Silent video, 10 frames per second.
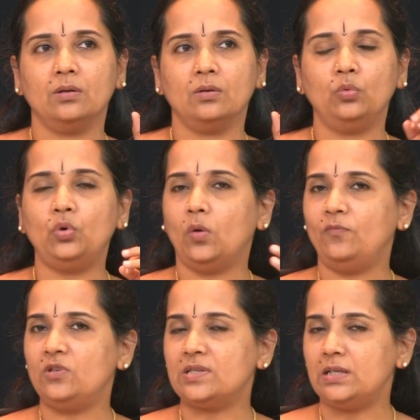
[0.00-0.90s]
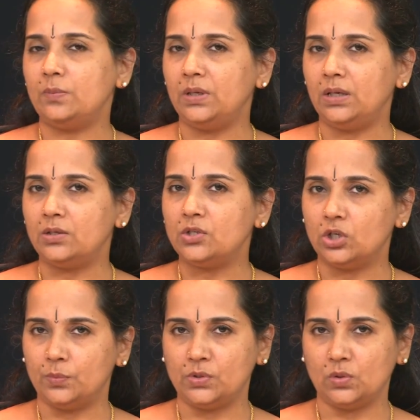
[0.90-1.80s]
would obviously be in
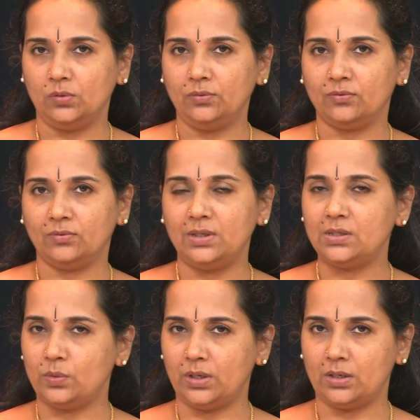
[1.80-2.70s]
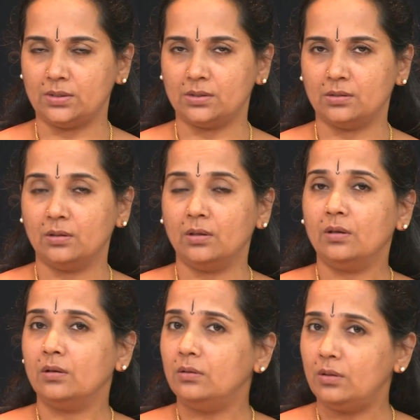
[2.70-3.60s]
terms of the swaras,
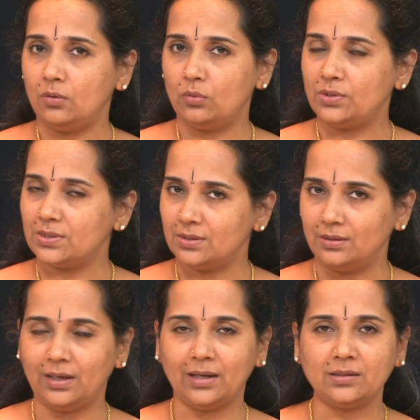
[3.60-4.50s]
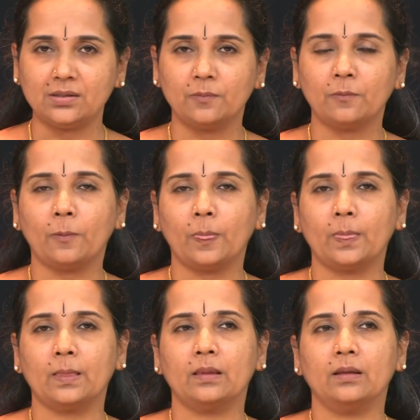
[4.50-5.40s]
the notes that
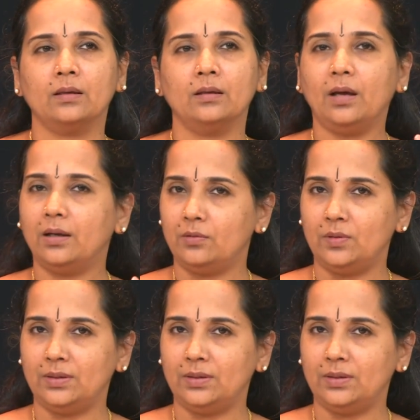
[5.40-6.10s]
occur in